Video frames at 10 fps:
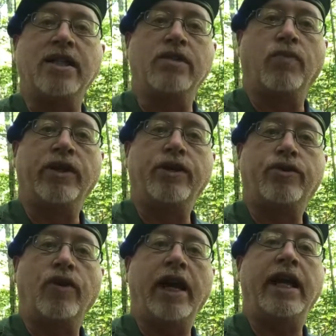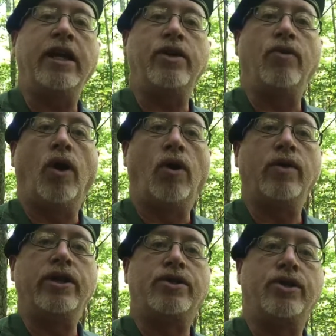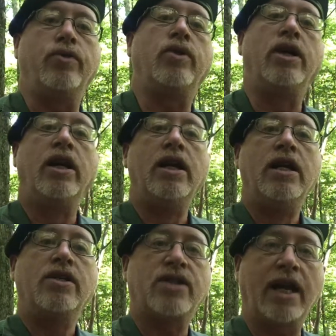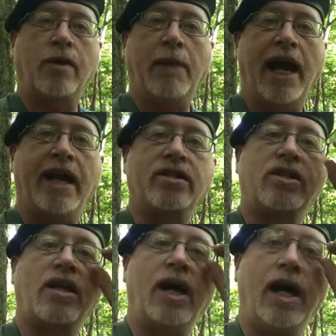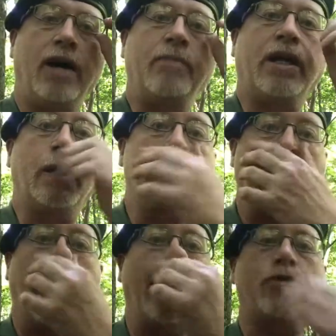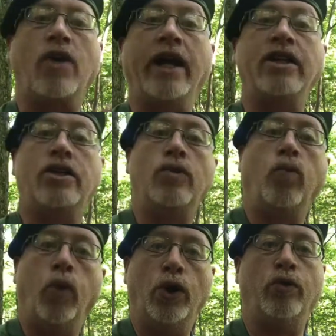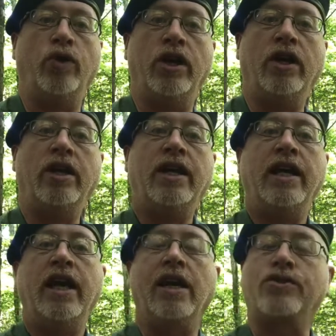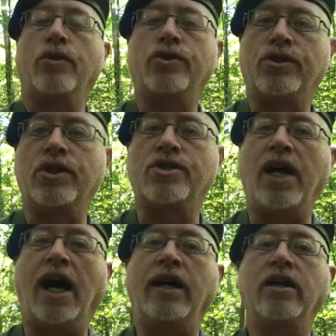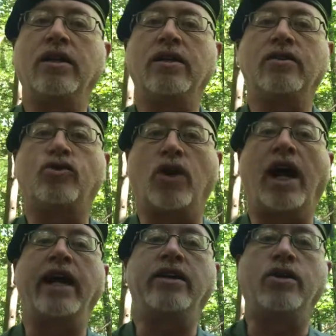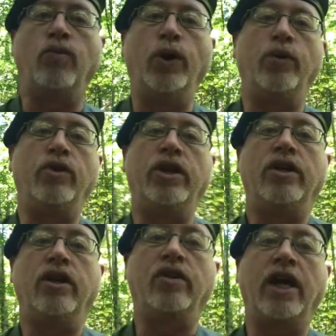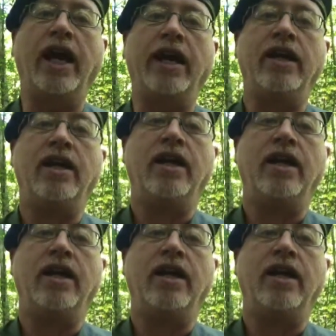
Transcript: is. When you're training, you always shoot center mass because you're not trying to wound. A soldier does not try to wound, okay?